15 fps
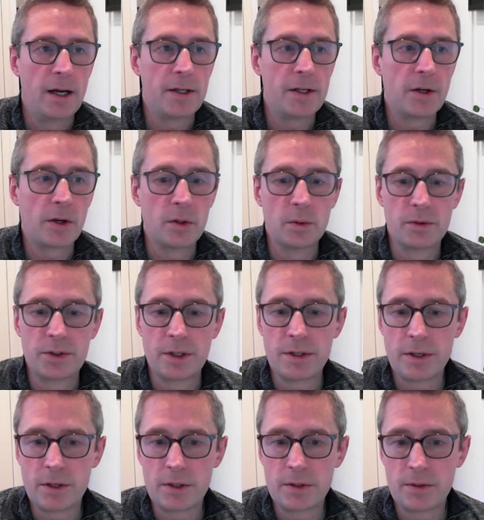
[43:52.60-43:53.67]
You can also
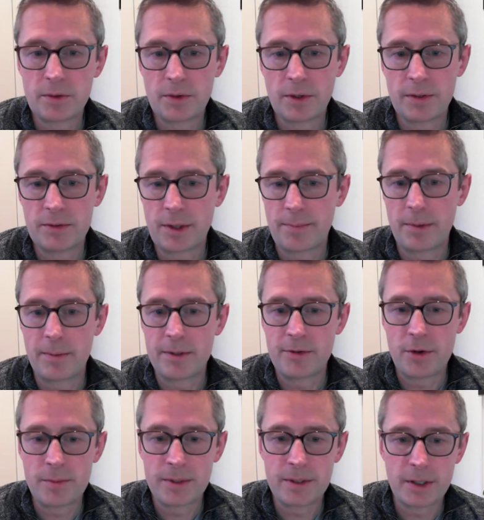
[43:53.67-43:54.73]
use
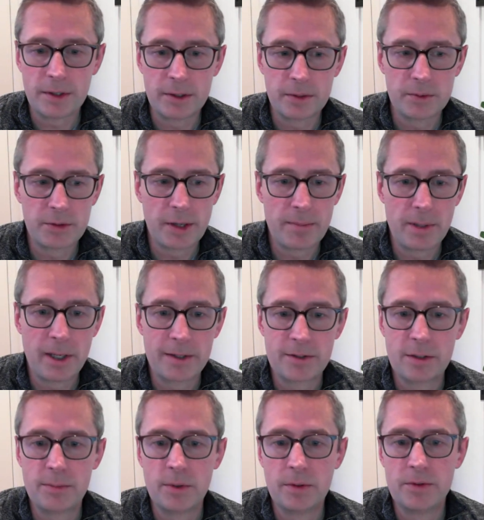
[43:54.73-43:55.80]
supplementary materials like
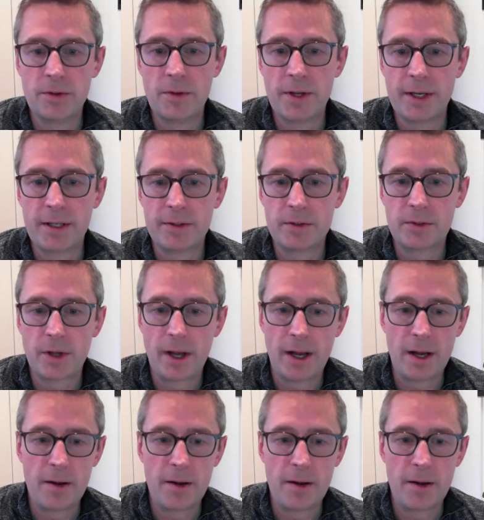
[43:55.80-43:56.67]
plasterboards and things,